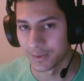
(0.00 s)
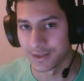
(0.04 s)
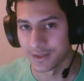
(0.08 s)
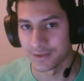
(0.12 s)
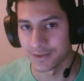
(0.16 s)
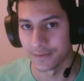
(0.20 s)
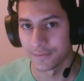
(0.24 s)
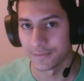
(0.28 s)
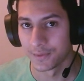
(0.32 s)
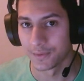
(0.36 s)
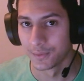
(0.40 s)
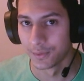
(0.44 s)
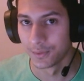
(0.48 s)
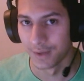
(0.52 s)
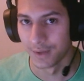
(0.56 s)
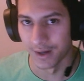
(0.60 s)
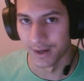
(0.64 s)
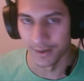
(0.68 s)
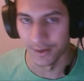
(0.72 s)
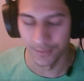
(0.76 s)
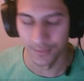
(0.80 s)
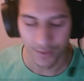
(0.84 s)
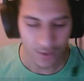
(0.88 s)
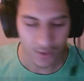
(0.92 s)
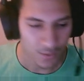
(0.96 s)
off
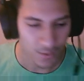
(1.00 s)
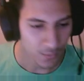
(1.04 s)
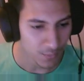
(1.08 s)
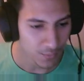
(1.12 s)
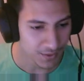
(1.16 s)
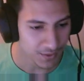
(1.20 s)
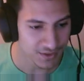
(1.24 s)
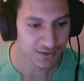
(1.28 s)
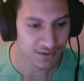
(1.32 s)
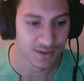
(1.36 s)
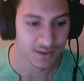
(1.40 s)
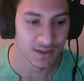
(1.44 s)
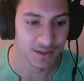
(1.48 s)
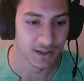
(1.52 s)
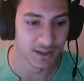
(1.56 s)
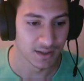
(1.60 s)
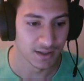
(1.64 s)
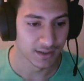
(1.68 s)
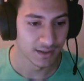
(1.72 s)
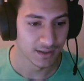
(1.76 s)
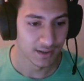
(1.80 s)
cooldown, what is not.